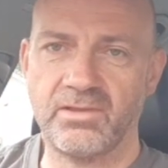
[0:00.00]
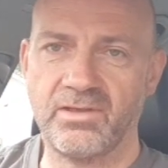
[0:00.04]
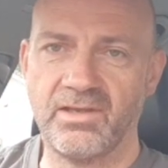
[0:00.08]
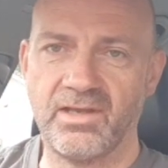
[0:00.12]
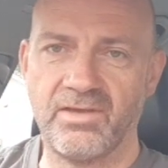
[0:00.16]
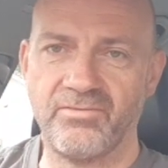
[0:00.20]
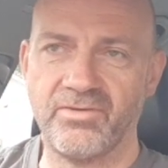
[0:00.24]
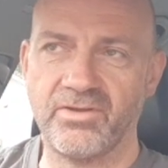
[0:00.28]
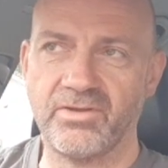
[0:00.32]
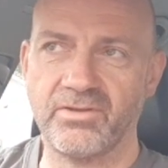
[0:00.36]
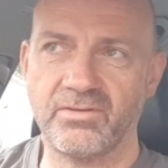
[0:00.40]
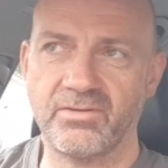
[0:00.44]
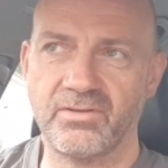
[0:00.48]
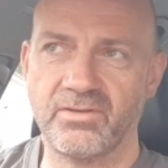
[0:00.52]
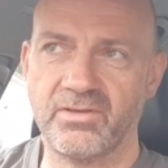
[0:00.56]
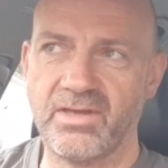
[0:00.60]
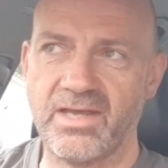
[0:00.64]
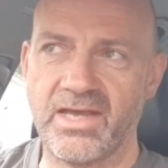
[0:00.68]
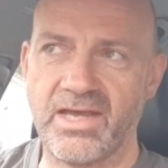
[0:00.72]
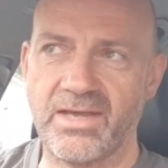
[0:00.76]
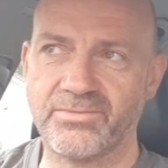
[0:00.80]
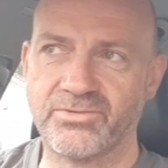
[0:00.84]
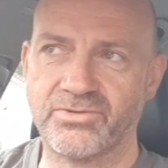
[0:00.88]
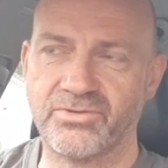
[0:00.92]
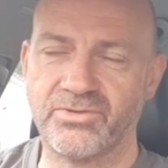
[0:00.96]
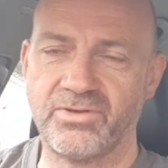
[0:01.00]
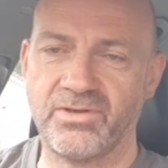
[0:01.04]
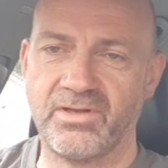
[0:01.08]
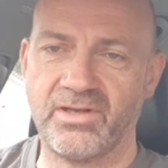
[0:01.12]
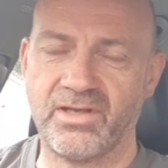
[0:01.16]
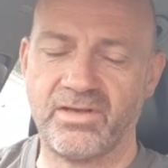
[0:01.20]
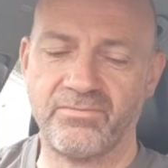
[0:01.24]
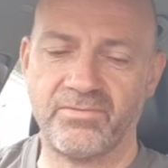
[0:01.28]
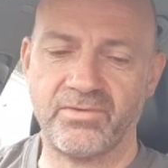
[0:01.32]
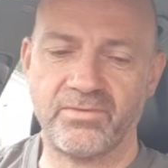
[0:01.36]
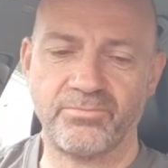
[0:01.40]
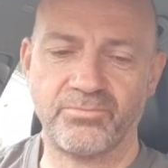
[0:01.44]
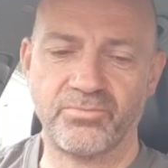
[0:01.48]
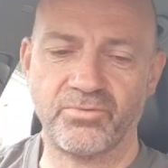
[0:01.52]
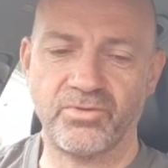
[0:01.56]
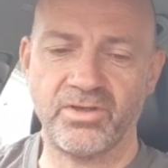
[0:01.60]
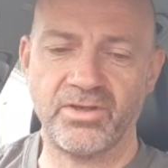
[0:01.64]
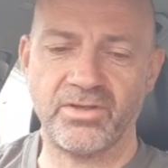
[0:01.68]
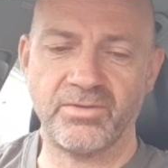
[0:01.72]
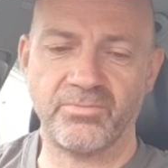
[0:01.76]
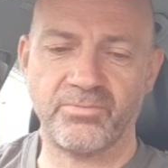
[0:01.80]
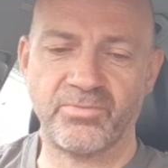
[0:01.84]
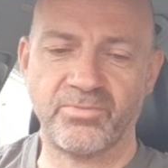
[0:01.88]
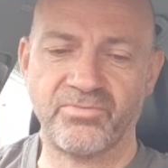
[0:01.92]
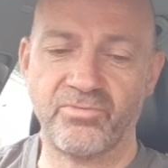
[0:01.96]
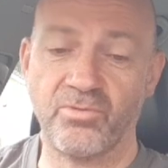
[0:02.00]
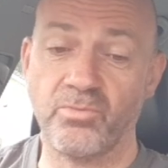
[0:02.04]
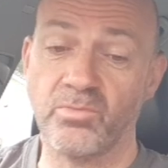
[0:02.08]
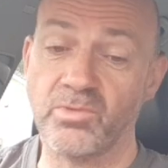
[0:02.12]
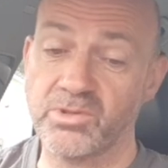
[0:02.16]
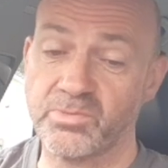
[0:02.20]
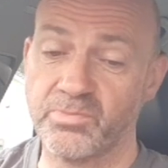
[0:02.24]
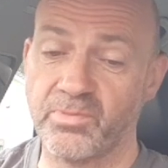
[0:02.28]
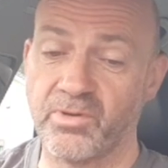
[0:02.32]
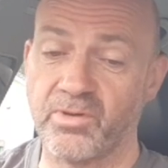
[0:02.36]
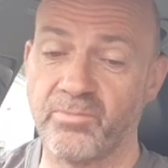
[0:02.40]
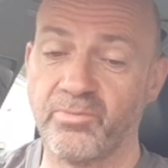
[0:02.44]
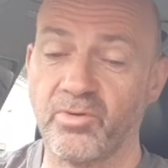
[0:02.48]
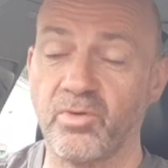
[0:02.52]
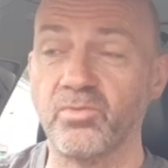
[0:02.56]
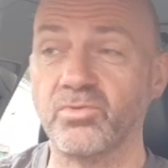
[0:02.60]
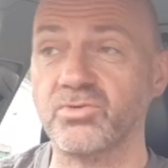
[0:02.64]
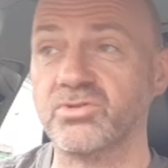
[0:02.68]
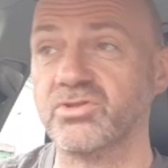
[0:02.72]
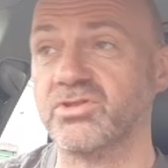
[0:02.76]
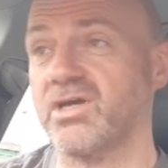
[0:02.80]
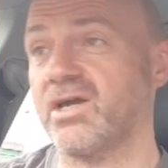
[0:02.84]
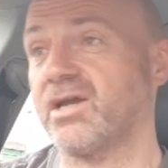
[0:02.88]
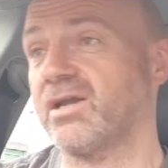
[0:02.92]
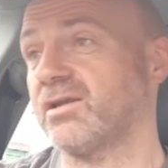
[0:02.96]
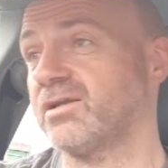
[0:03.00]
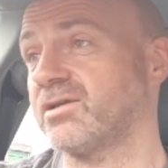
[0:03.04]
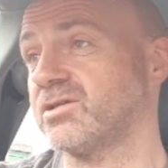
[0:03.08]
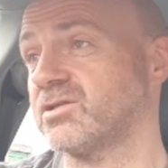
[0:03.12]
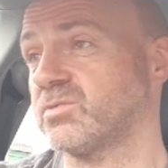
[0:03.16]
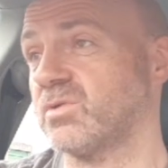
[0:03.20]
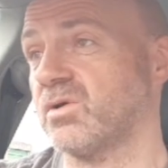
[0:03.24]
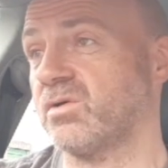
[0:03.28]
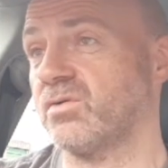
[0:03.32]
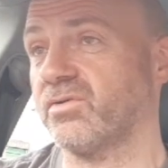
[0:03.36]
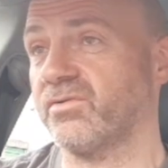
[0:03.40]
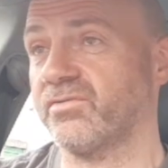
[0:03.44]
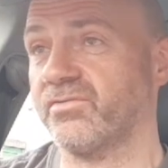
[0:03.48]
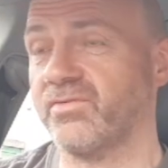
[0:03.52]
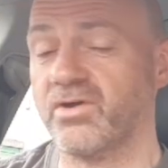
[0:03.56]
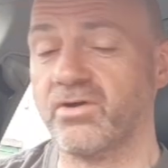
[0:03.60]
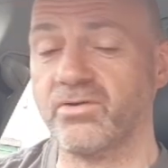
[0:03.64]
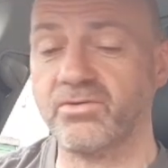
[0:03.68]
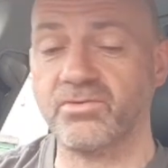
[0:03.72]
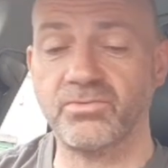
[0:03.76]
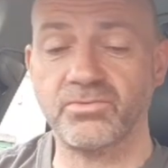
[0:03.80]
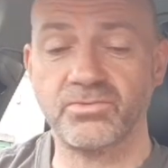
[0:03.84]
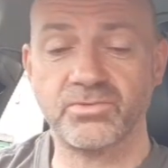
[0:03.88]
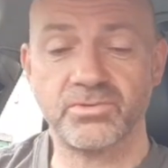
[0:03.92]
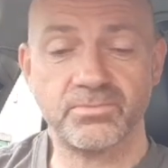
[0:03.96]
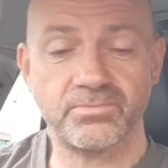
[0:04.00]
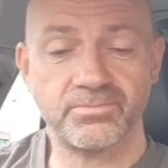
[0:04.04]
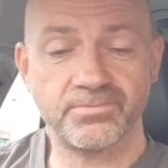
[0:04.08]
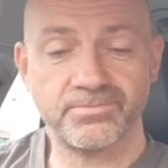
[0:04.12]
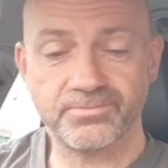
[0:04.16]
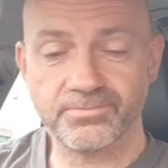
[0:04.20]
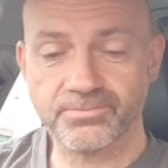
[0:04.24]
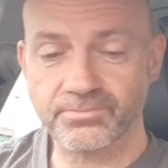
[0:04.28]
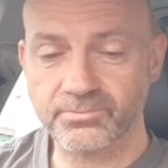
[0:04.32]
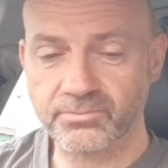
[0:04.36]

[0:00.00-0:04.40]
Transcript: love it, absolutely love it. Brilliant performance by Paul Stanley as well on the vocals.